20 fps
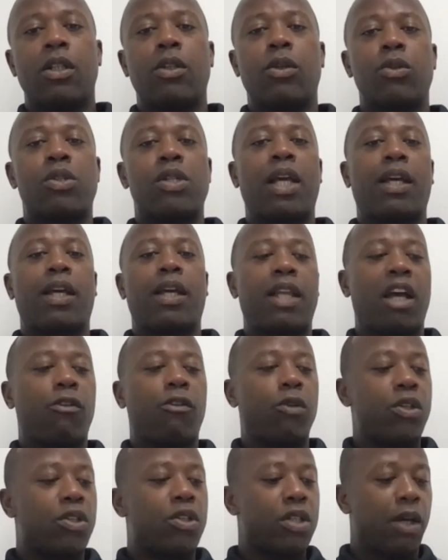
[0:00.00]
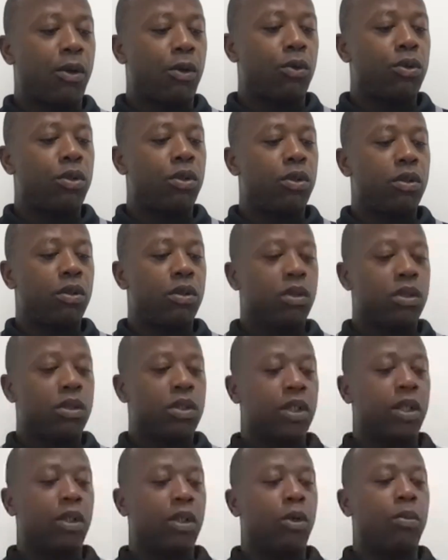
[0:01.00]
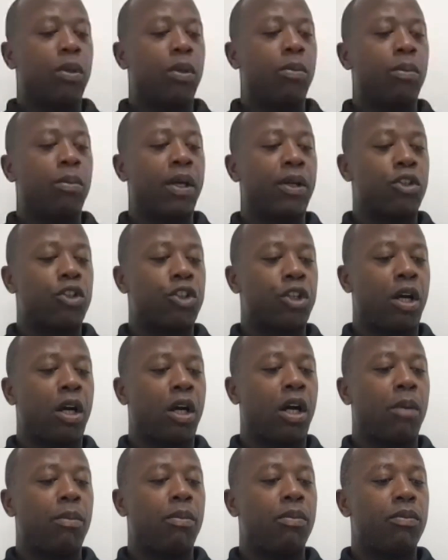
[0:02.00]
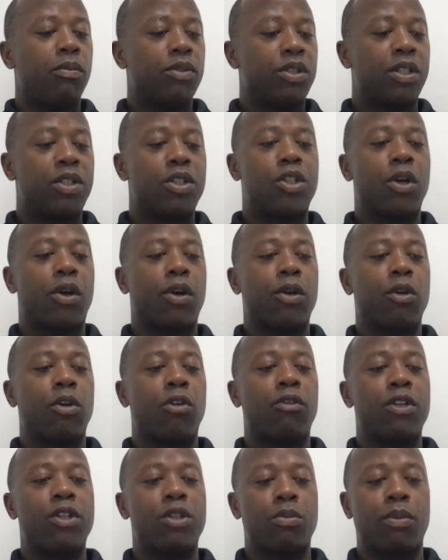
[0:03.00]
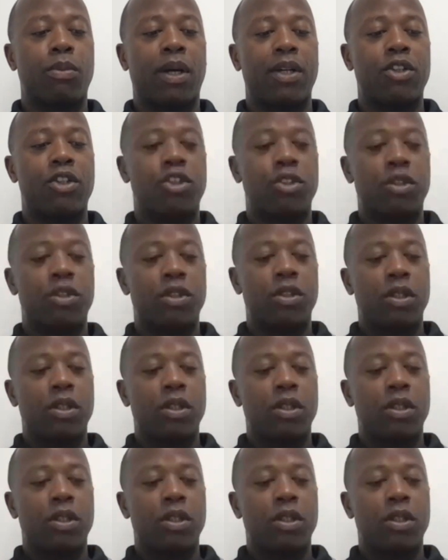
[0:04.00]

Second half, we settled, did a little bit better job, didn't turn it over as much,